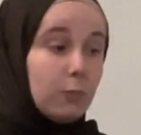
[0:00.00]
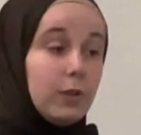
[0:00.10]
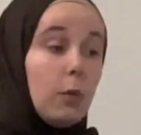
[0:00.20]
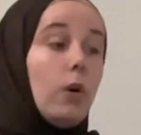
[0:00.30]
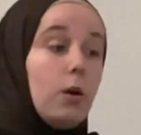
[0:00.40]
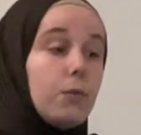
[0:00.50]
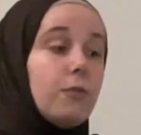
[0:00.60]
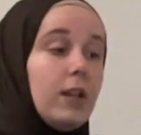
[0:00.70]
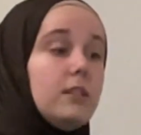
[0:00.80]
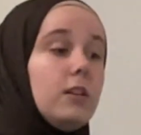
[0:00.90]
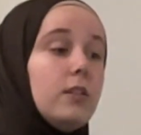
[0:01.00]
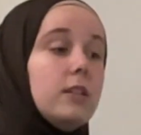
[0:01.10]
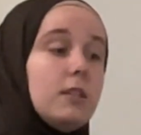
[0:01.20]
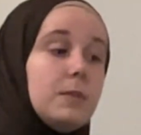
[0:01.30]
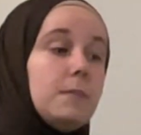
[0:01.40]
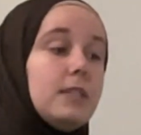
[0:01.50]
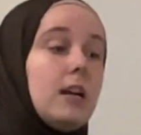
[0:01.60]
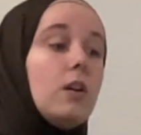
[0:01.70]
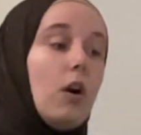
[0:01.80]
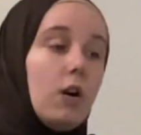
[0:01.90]
Now, while reflecting on the symptoms
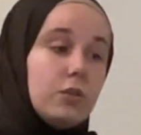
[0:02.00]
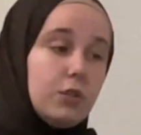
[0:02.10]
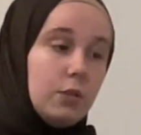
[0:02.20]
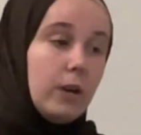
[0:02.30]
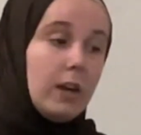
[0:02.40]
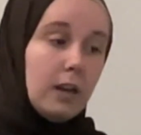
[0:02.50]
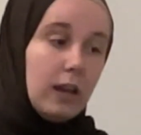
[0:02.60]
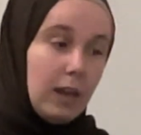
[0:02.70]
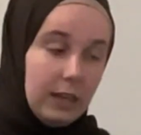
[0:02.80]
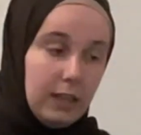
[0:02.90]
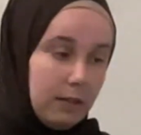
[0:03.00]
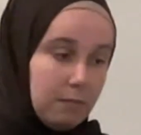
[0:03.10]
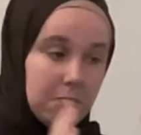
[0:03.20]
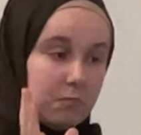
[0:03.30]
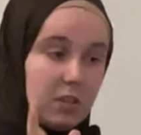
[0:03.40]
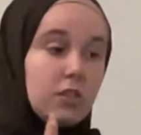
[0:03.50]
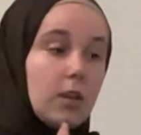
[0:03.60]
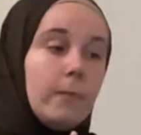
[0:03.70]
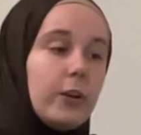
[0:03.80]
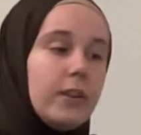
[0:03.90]
that caused you any
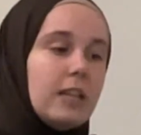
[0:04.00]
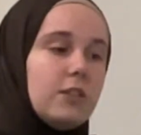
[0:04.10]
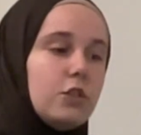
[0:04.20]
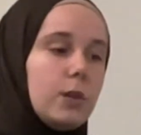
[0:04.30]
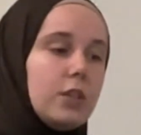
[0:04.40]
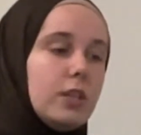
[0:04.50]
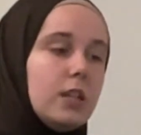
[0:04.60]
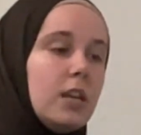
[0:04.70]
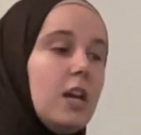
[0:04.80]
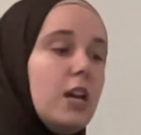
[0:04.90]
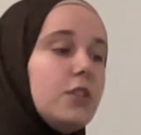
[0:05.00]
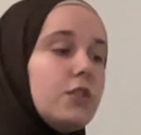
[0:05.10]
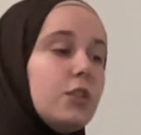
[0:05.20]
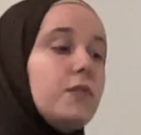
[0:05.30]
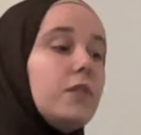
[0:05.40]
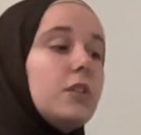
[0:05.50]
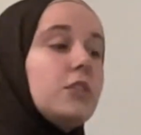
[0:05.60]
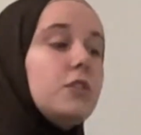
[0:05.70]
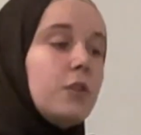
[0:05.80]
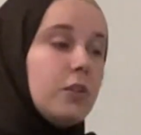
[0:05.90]
discomfort in that situation, search for
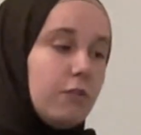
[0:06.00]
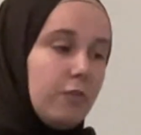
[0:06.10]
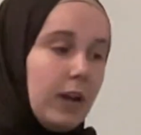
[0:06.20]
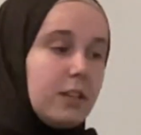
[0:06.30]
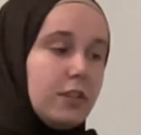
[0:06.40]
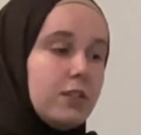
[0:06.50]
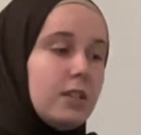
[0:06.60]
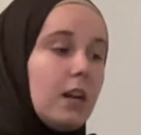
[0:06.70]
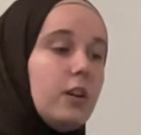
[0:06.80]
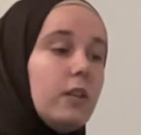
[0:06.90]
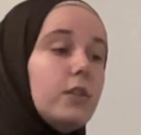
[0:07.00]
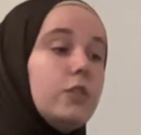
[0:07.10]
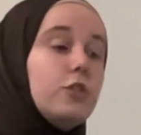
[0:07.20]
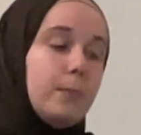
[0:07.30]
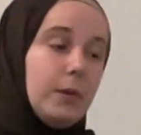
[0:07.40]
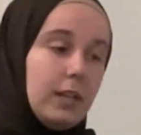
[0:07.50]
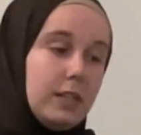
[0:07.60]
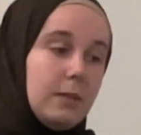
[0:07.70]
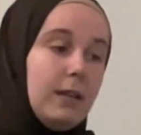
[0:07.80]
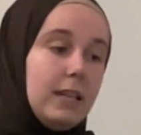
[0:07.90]
external factors that could have contributed
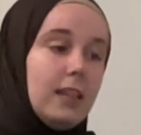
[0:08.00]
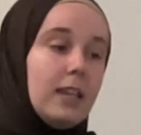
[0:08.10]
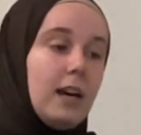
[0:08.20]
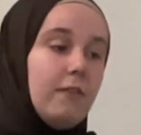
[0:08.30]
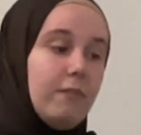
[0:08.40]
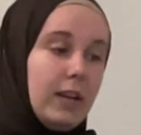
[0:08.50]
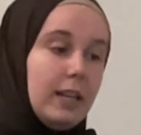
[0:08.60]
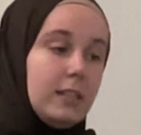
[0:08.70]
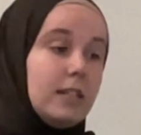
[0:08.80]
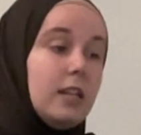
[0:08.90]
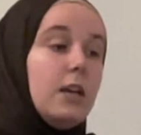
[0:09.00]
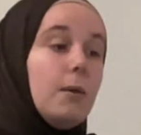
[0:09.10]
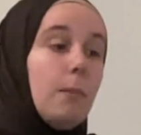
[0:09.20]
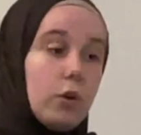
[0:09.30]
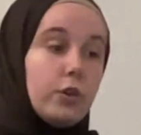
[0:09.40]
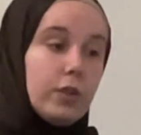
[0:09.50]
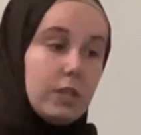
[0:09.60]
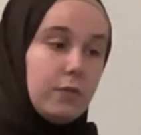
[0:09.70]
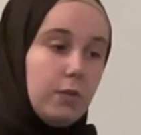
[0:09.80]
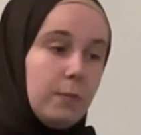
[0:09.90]
to making that event more
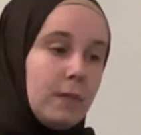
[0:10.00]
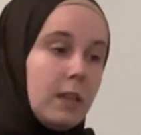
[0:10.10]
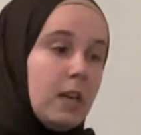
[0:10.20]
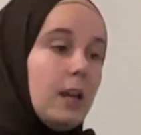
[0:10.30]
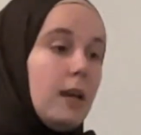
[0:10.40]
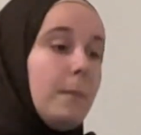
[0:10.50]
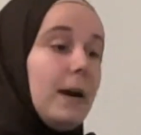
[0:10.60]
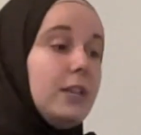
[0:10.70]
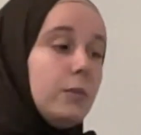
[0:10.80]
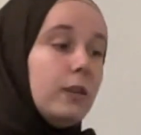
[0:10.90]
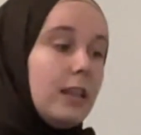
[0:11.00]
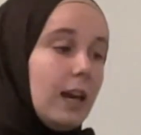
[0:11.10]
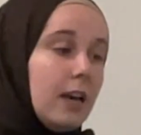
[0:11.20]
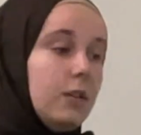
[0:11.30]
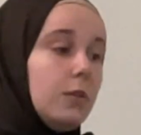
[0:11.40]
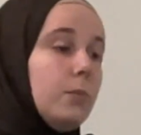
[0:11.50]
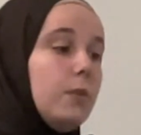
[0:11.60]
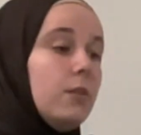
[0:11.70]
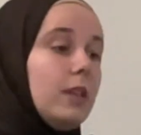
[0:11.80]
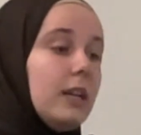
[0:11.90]
stressful. By doing that, you
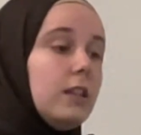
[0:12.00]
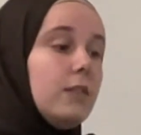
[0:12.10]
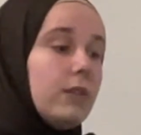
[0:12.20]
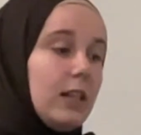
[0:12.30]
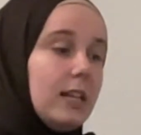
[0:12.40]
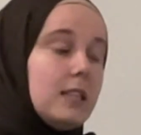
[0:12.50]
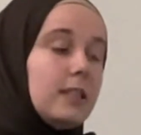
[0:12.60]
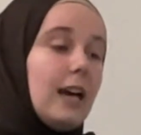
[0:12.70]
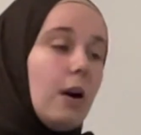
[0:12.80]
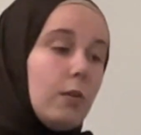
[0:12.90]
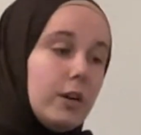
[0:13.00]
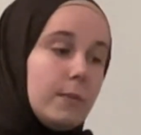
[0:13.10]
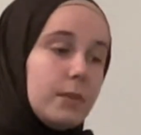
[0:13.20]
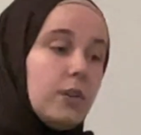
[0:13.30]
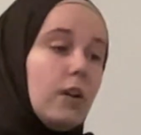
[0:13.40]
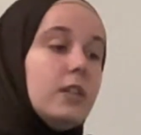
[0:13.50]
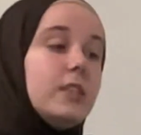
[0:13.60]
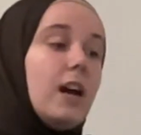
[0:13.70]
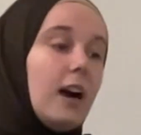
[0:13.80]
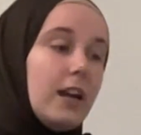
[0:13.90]
will likely realize that the outcomes are not
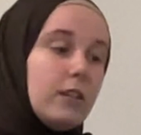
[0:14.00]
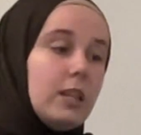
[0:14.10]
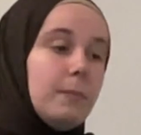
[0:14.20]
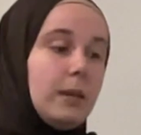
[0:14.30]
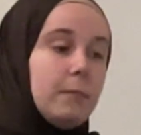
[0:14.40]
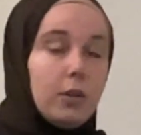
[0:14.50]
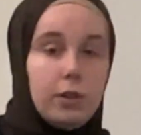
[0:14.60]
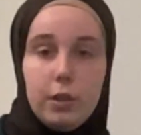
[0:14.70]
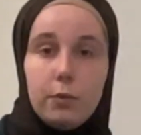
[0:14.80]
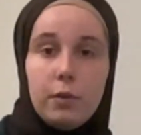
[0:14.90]
entirely blamed on you.